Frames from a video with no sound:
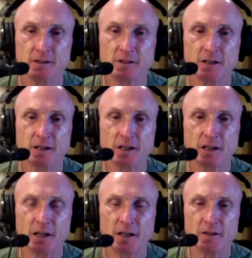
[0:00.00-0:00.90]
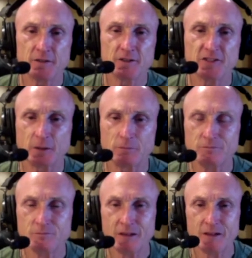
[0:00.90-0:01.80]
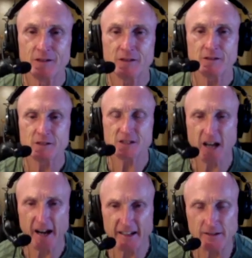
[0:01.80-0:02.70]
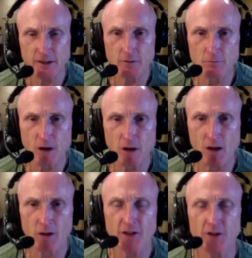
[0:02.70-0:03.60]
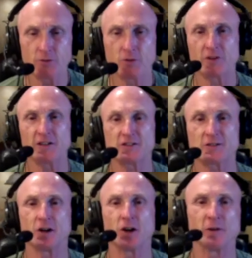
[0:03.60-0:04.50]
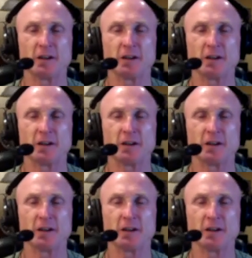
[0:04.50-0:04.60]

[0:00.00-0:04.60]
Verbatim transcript: uh, some tiny little molecule that's already